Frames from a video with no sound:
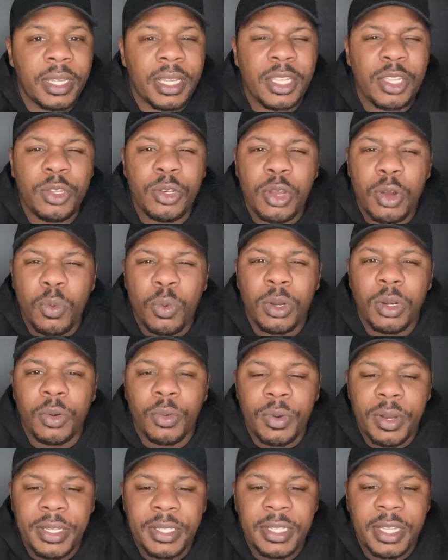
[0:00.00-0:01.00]
And you don't want to
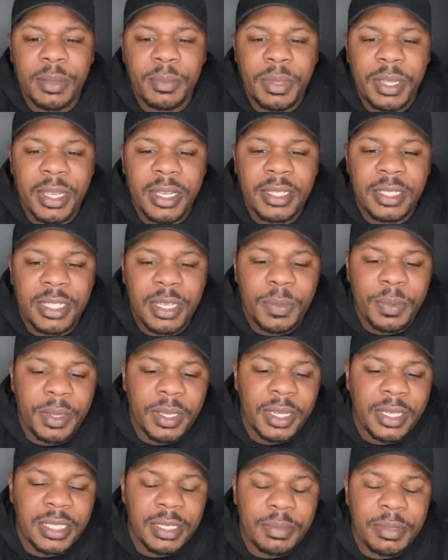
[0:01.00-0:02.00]
risk it because
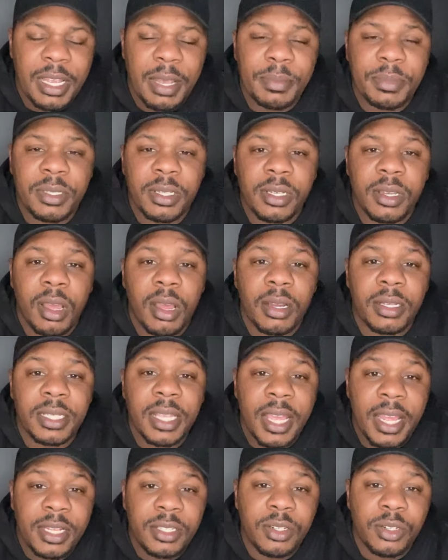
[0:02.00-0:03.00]
typically sometimes the dog's
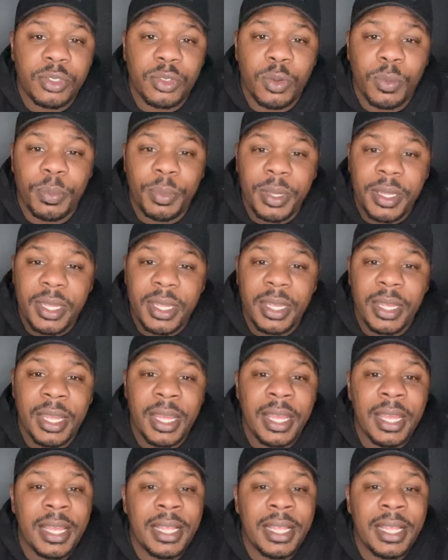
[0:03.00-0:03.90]
heads are so big,